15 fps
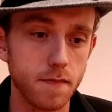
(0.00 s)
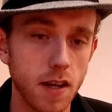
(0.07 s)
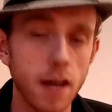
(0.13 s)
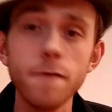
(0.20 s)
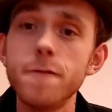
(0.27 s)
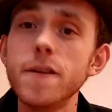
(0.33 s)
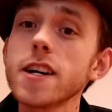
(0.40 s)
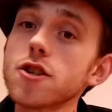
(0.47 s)

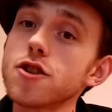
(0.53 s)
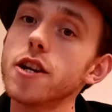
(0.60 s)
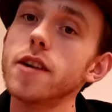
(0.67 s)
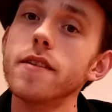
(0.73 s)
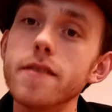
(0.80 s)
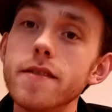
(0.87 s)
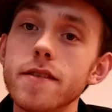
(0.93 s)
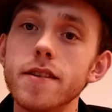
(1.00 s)
conviction
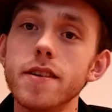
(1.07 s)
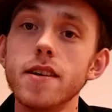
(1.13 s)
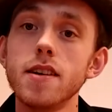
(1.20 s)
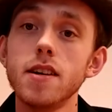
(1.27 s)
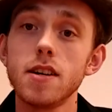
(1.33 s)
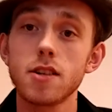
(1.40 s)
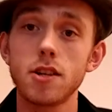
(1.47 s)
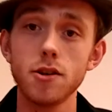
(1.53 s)

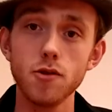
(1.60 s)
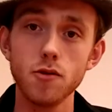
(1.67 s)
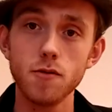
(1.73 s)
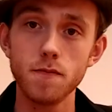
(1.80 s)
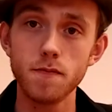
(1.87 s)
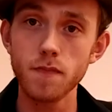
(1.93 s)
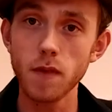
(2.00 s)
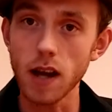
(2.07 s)

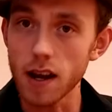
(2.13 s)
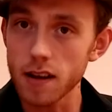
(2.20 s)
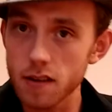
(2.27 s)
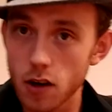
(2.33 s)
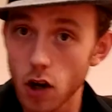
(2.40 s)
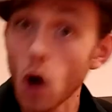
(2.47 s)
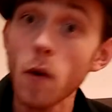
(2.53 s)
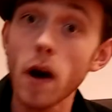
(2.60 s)
to uh,
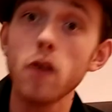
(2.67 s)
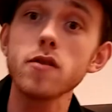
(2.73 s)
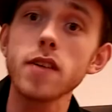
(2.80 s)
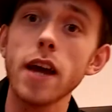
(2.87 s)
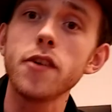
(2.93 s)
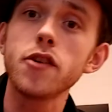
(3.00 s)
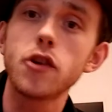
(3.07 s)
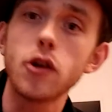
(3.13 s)
go out
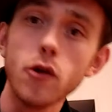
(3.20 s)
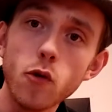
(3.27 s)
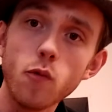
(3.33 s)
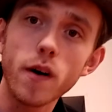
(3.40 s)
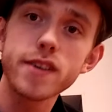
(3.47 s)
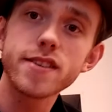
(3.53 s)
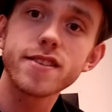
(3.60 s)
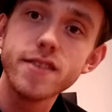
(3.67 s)
and do
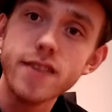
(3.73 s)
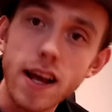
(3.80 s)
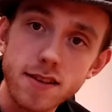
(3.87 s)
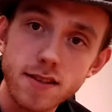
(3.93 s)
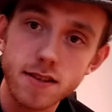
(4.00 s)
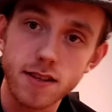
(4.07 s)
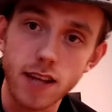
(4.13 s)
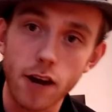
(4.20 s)
what is
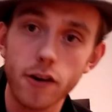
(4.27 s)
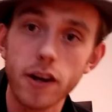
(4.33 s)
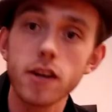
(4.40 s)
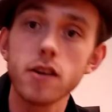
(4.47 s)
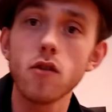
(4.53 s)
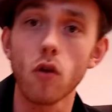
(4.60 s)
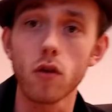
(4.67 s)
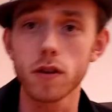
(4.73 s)
necessary
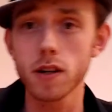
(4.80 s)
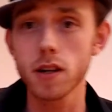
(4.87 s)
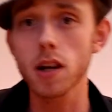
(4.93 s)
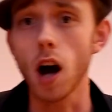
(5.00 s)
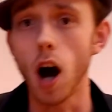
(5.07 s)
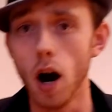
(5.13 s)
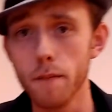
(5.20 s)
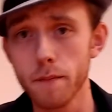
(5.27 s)
in order
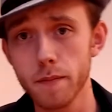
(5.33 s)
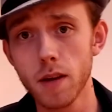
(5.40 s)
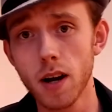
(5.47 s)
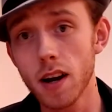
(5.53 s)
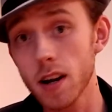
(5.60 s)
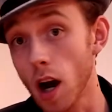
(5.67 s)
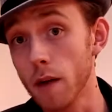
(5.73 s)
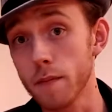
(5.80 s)
to
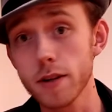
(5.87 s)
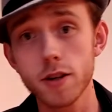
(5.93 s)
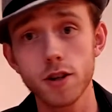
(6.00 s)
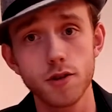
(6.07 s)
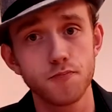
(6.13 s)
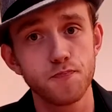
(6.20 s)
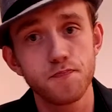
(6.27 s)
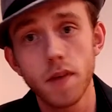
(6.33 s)

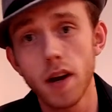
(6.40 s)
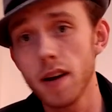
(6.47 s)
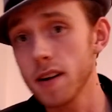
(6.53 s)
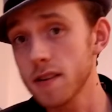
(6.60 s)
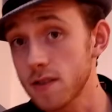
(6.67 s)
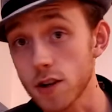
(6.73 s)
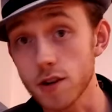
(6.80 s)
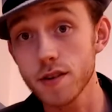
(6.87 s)
accomplish
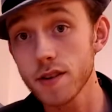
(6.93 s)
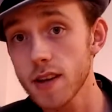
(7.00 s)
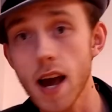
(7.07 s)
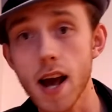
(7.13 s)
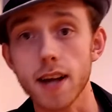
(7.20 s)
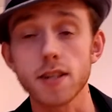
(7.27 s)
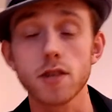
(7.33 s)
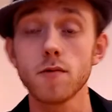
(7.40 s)
a certain
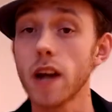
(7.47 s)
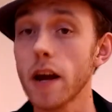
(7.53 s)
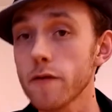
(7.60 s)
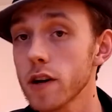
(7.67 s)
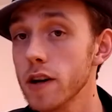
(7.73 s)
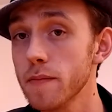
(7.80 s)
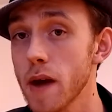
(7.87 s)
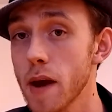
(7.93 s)
task,
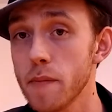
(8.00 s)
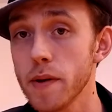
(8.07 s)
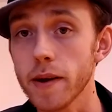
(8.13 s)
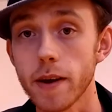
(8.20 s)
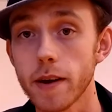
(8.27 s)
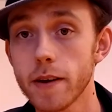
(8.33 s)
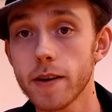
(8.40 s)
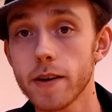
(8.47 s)
whatever it may
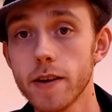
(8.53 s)
be.